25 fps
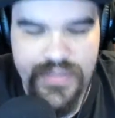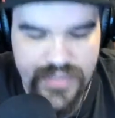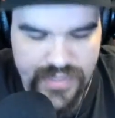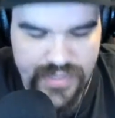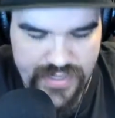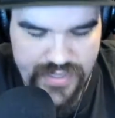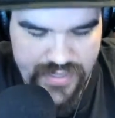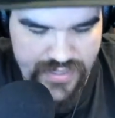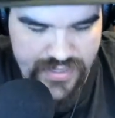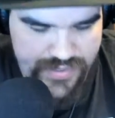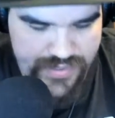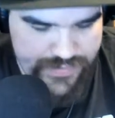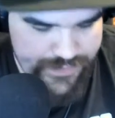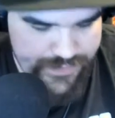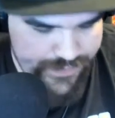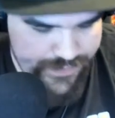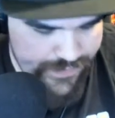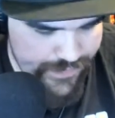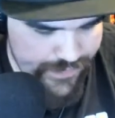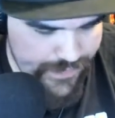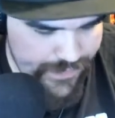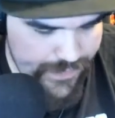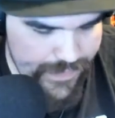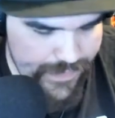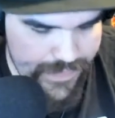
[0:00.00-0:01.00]

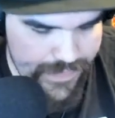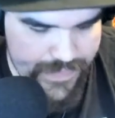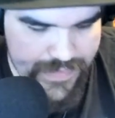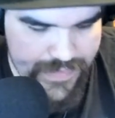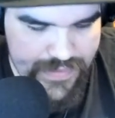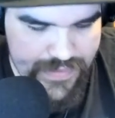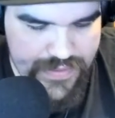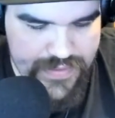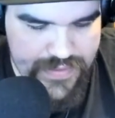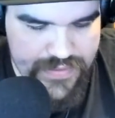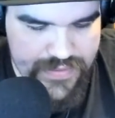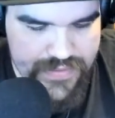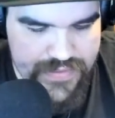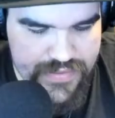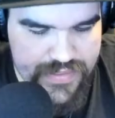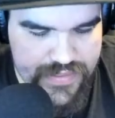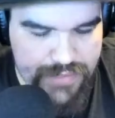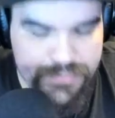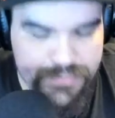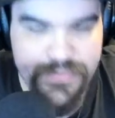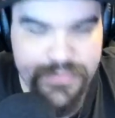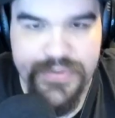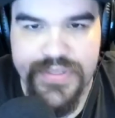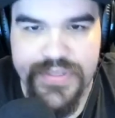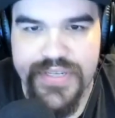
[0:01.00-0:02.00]

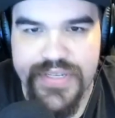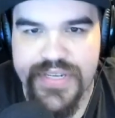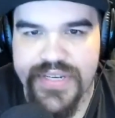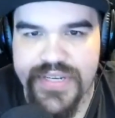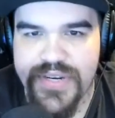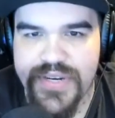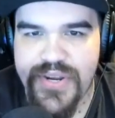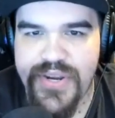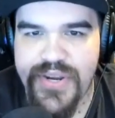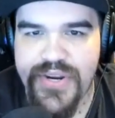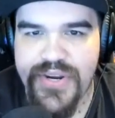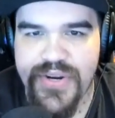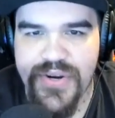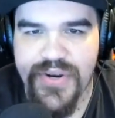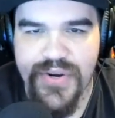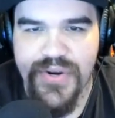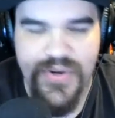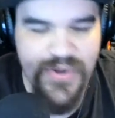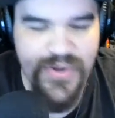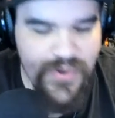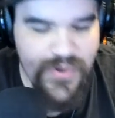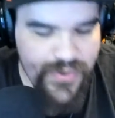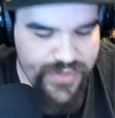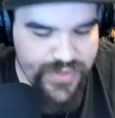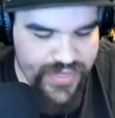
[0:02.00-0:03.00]
Definitely gonna
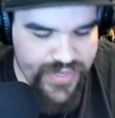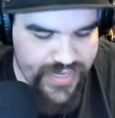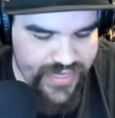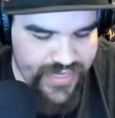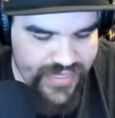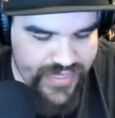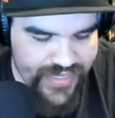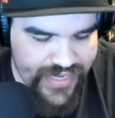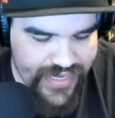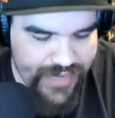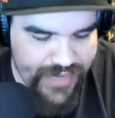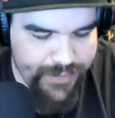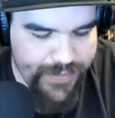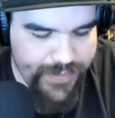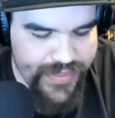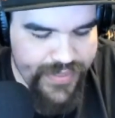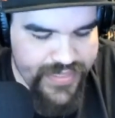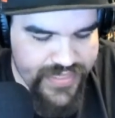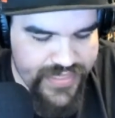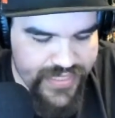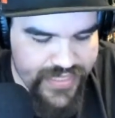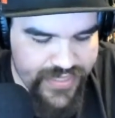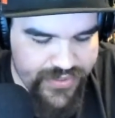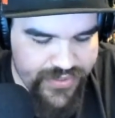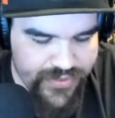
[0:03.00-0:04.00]
go on an
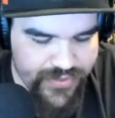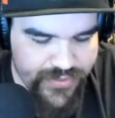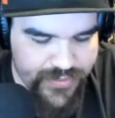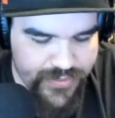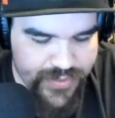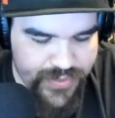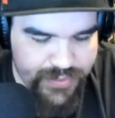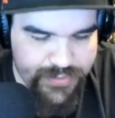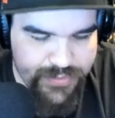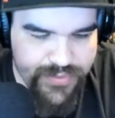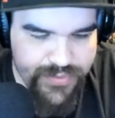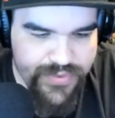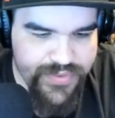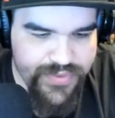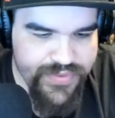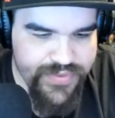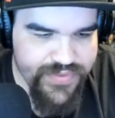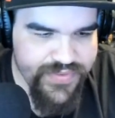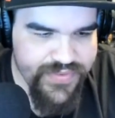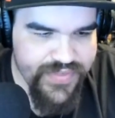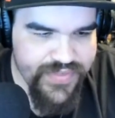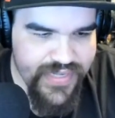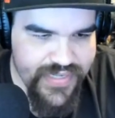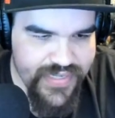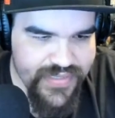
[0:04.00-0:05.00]
8x10 or whatever
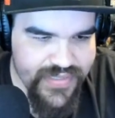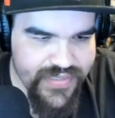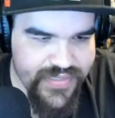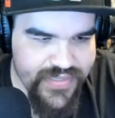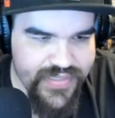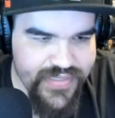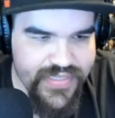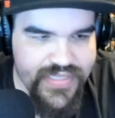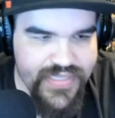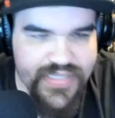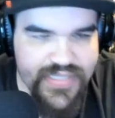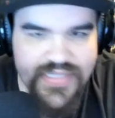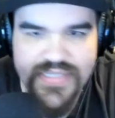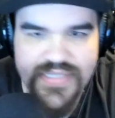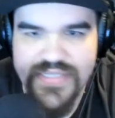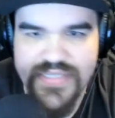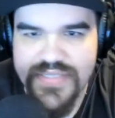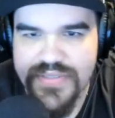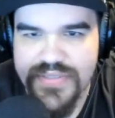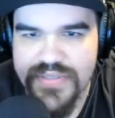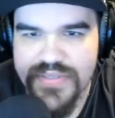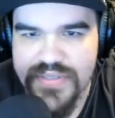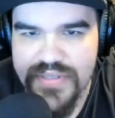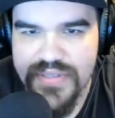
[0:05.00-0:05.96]
size this is.